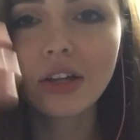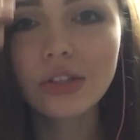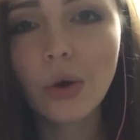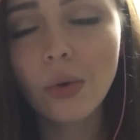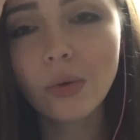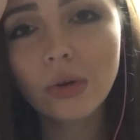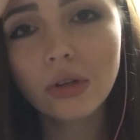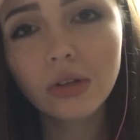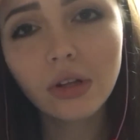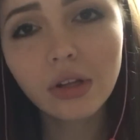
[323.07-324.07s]
Don't
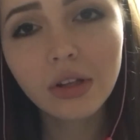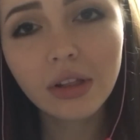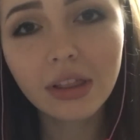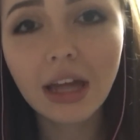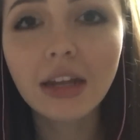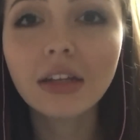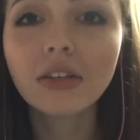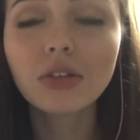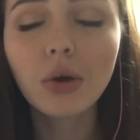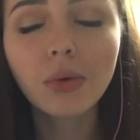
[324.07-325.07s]
let
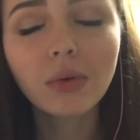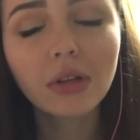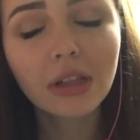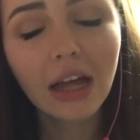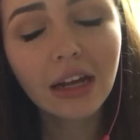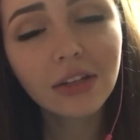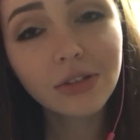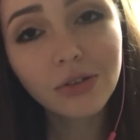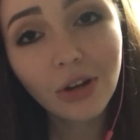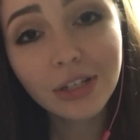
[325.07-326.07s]
it
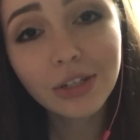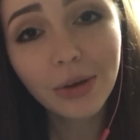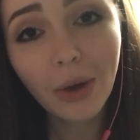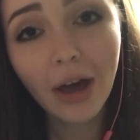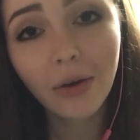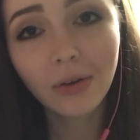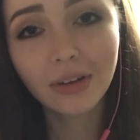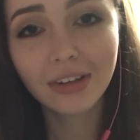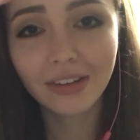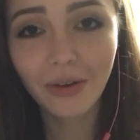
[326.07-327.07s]
stress you out,
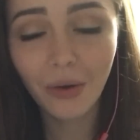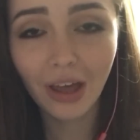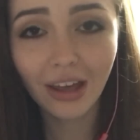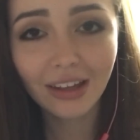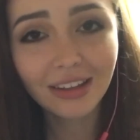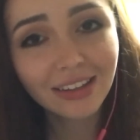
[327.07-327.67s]
okay?